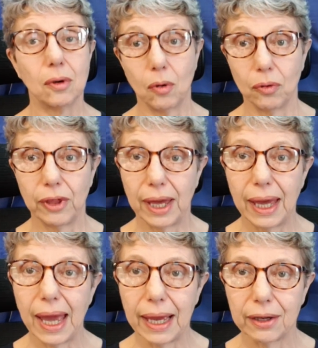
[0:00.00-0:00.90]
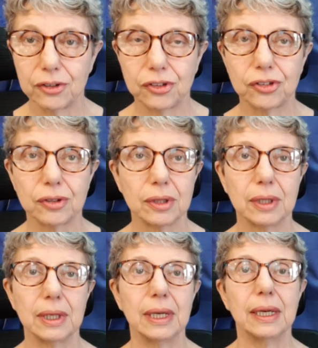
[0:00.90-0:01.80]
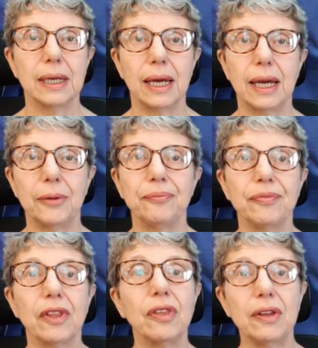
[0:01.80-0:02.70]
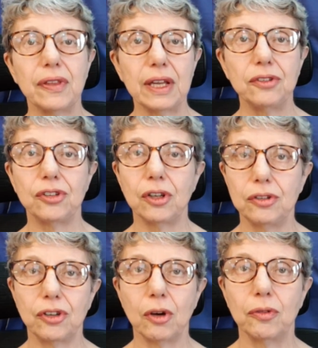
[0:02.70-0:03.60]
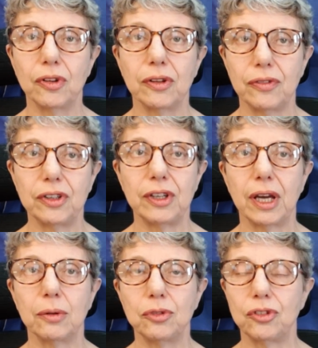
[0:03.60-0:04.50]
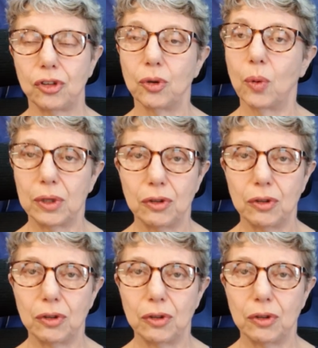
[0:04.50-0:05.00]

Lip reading: or their acts. They then turned over the videos to